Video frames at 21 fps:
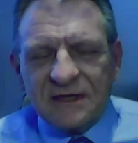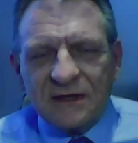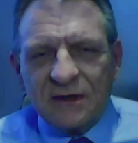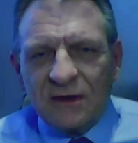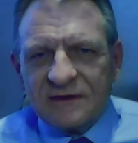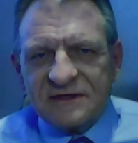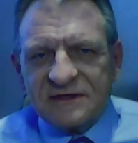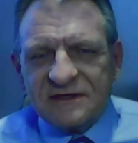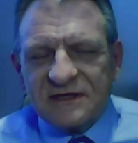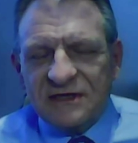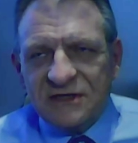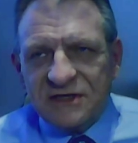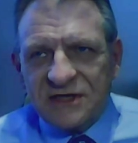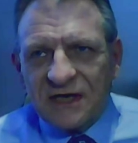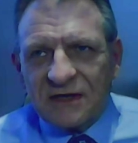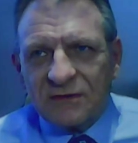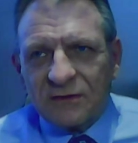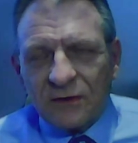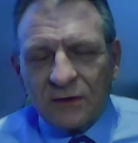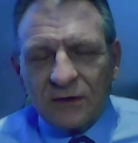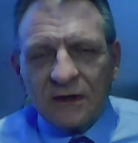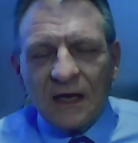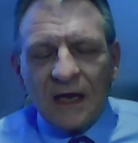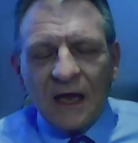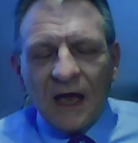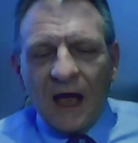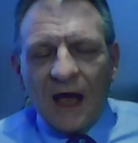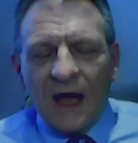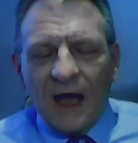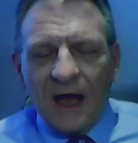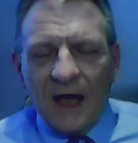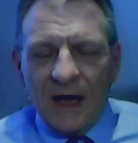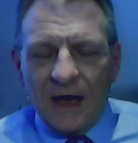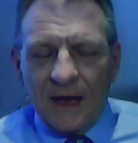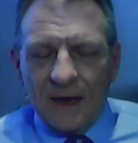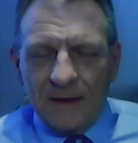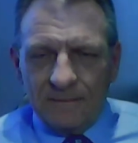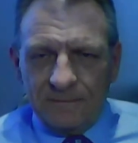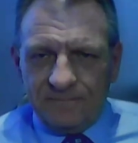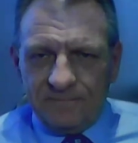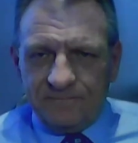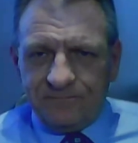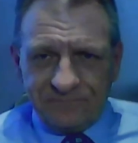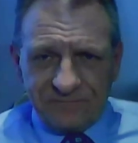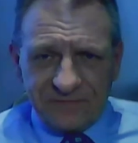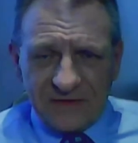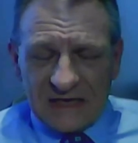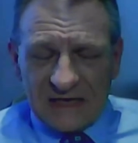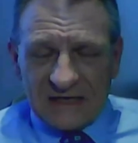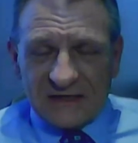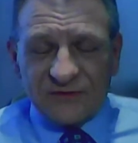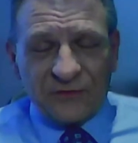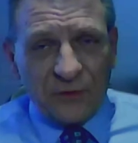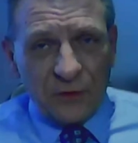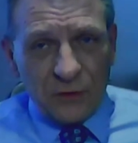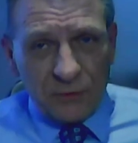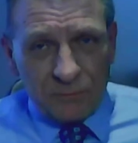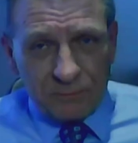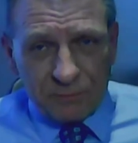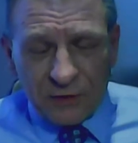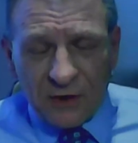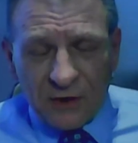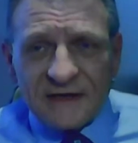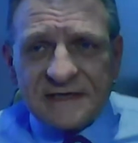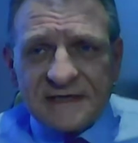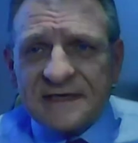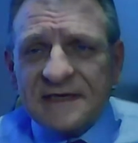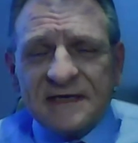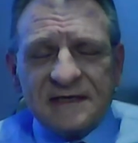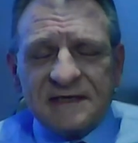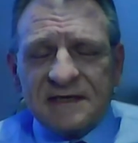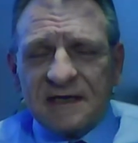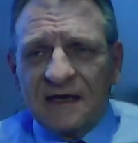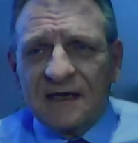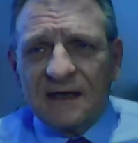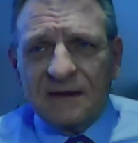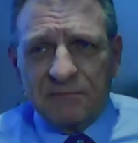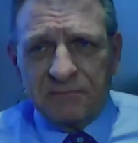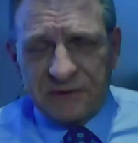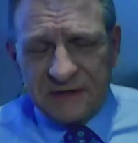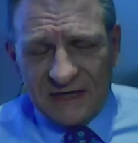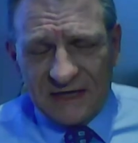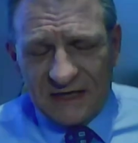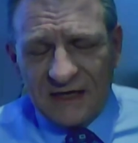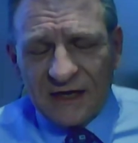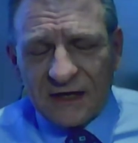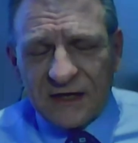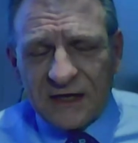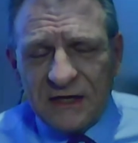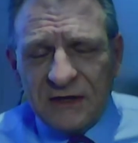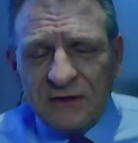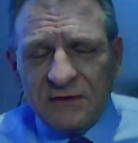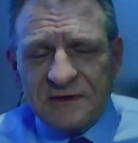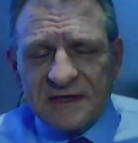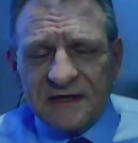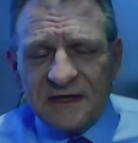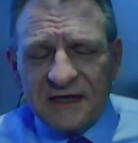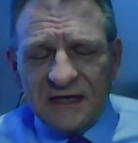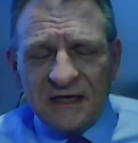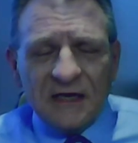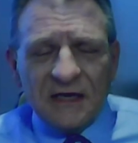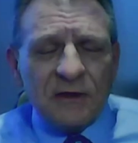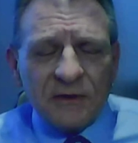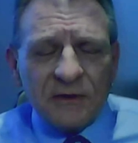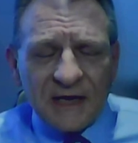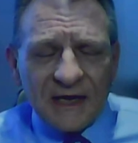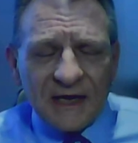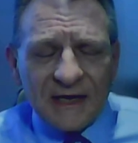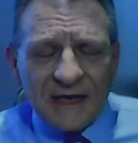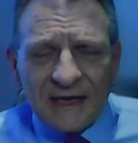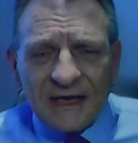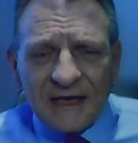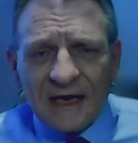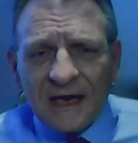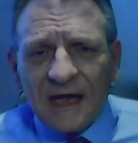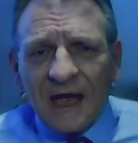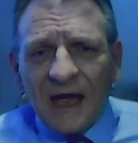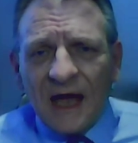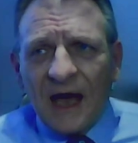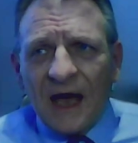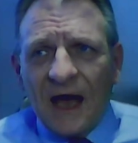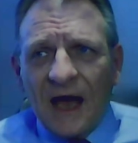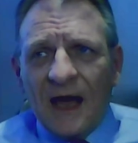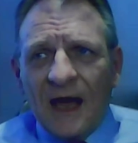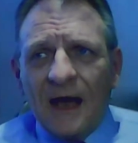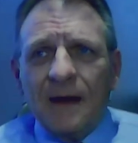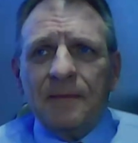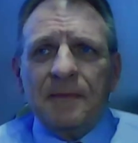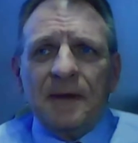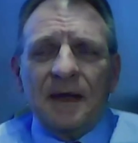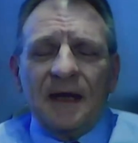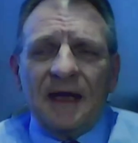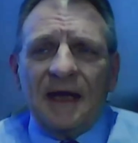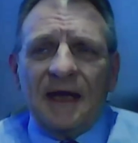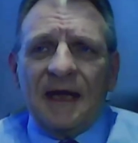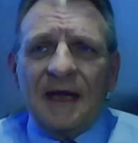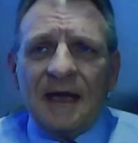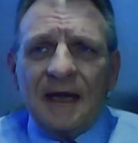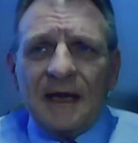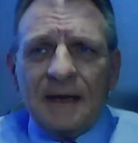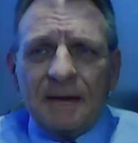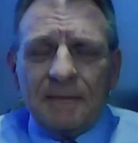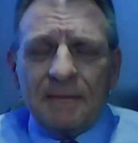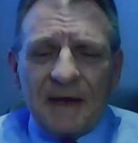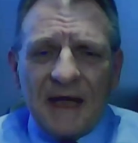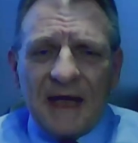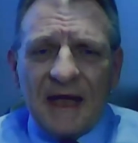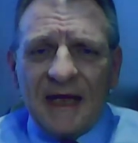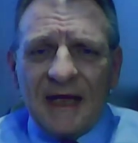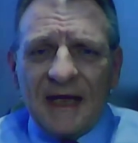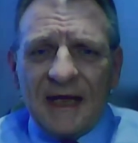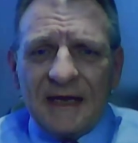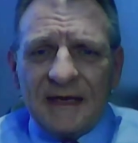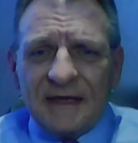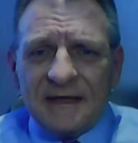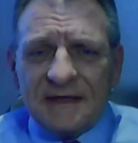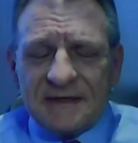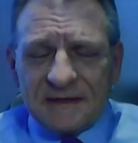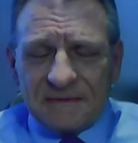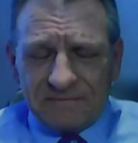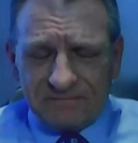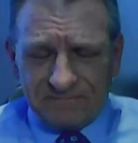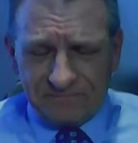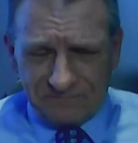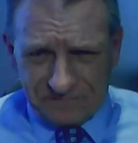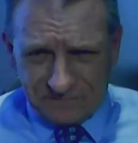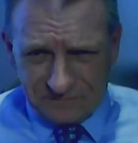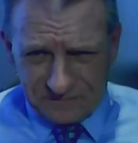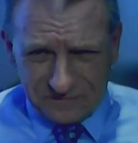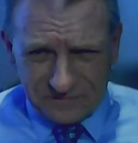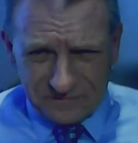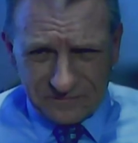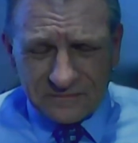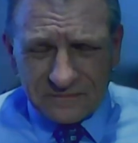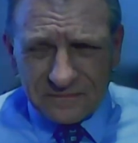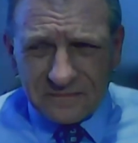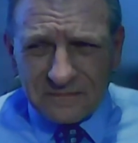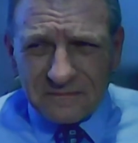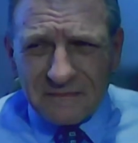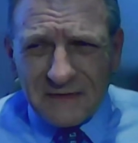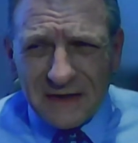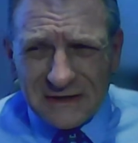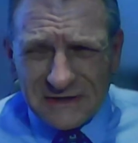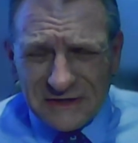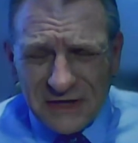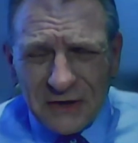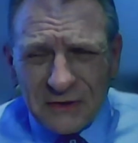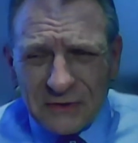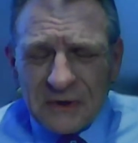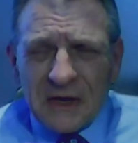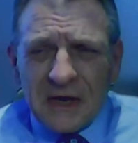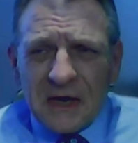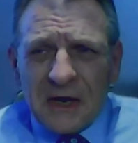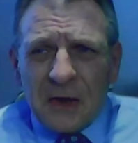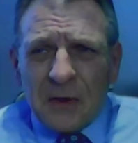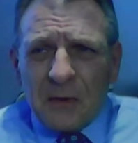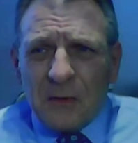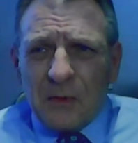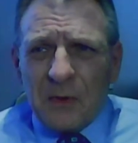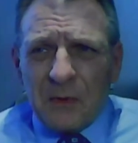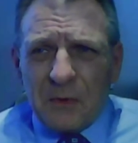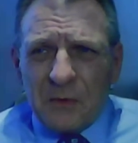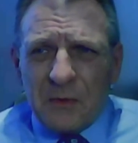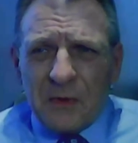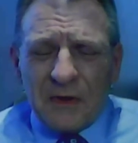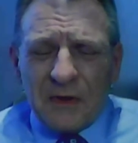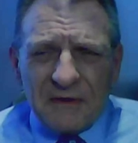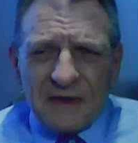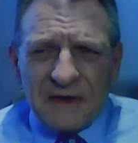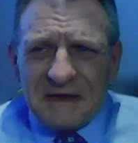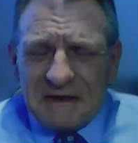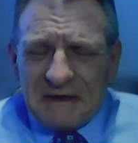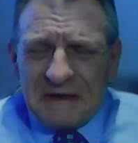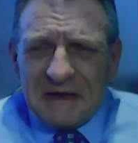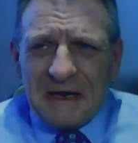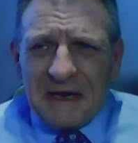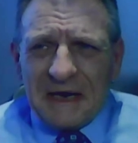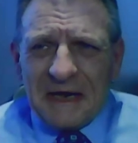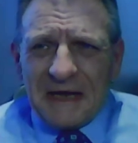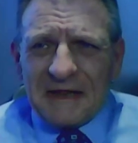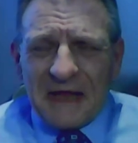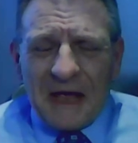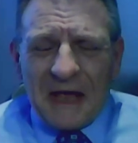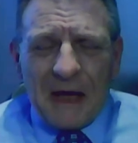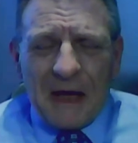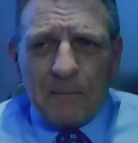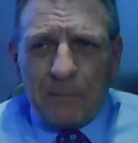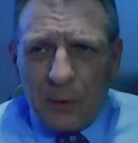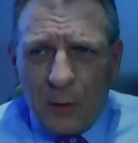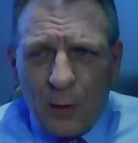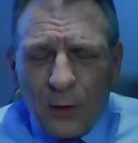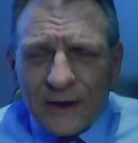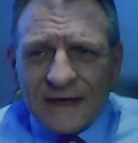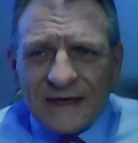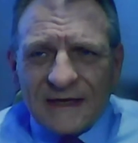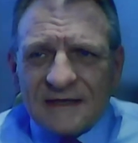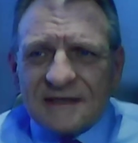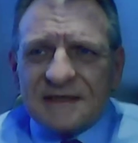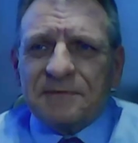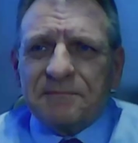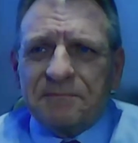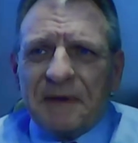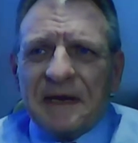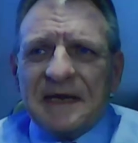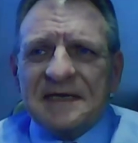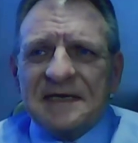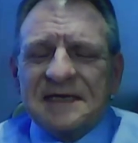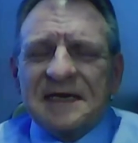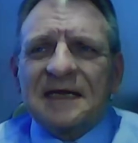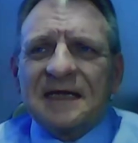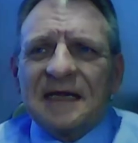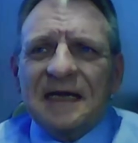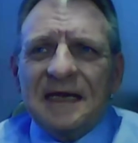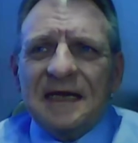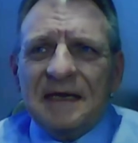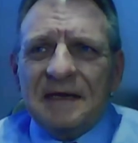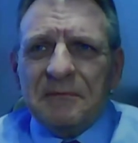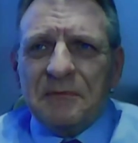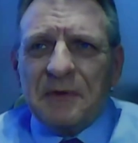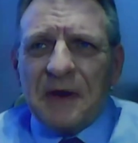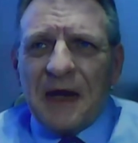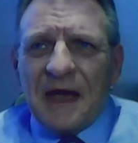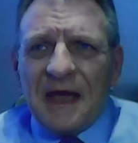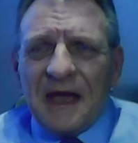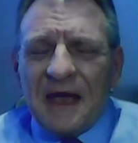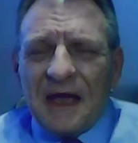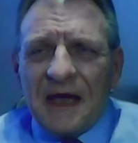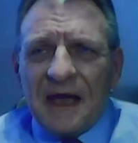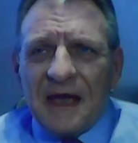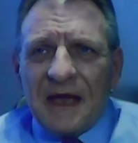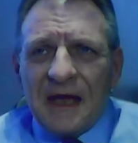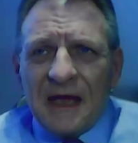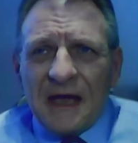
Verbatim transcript: costs in general. Um, it's food prices, uh, particularly acute in the UK, um, uh, and so we're at that point basically where